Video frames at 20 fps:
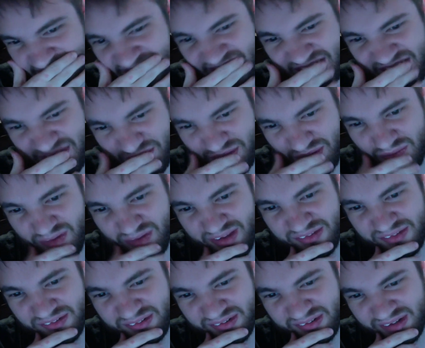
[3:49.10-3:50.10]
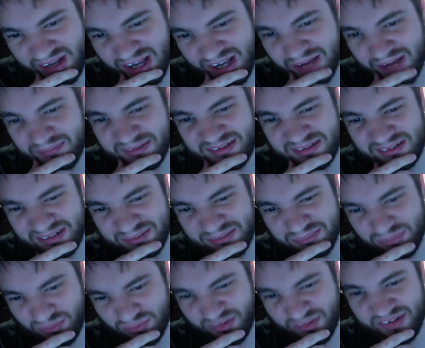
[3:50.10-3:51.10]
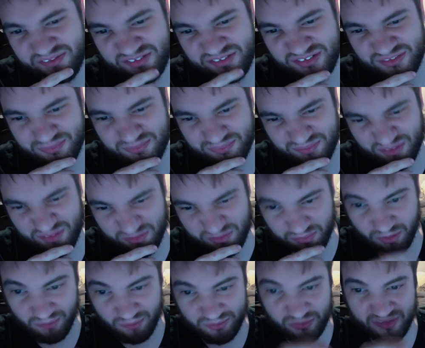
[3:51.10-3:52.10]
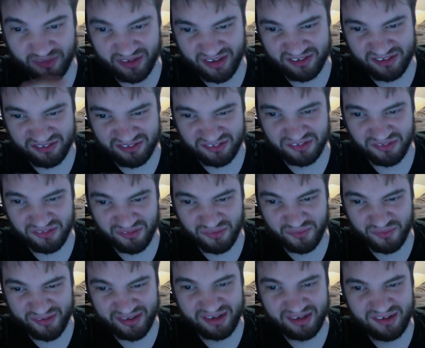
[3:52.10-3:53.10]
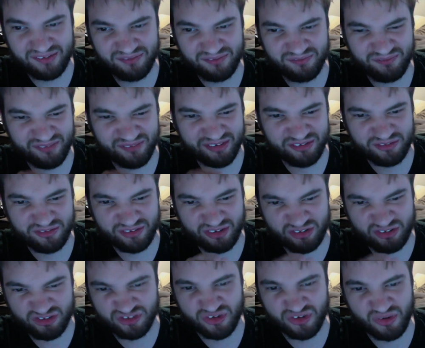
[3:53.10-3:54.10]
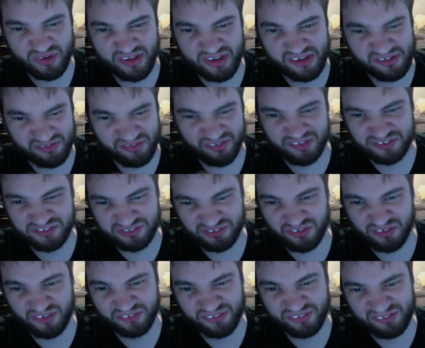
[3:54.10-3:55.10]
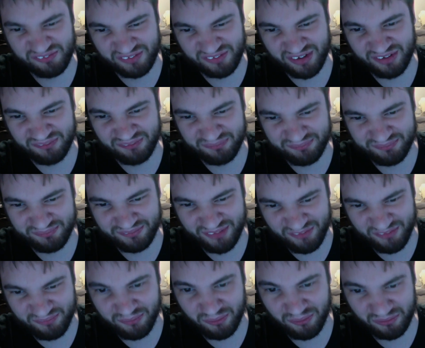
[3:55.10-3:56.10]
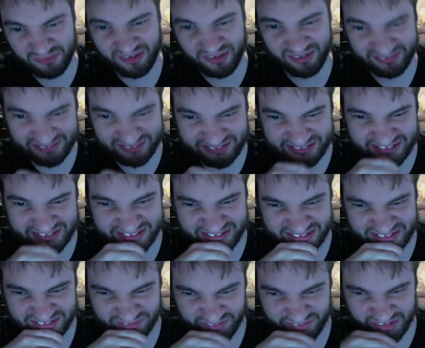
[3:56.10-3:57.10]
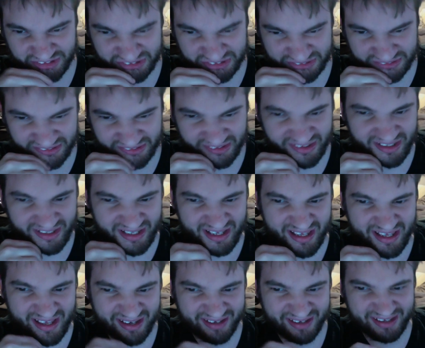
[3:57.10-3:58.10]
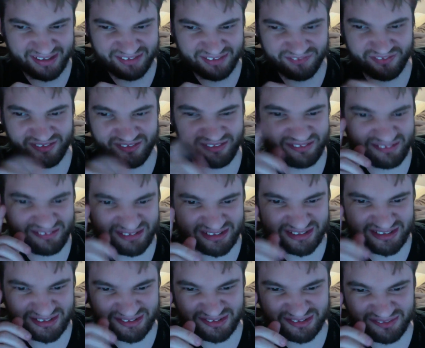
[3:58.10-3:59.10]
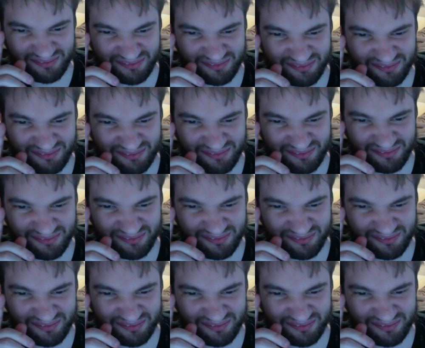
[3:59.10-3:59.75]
through a rather comically brief spar between Nasty and Yu, we get an interesting showcase of how strong they've both gotten since this invasion. And I get the feeling this is basically